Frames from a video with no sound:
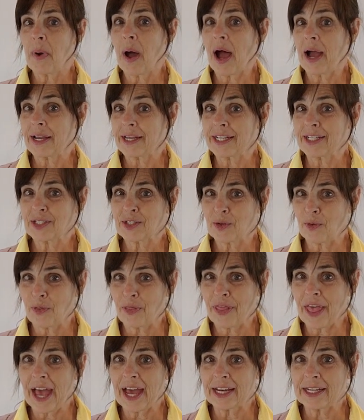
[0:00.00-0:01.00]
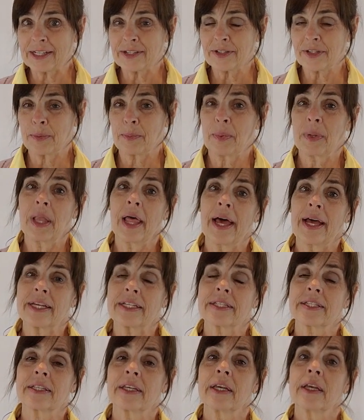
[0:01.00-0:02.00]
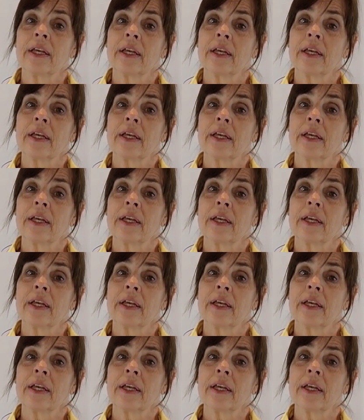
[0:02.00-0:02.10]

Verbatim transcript: pocket, so that is the plus.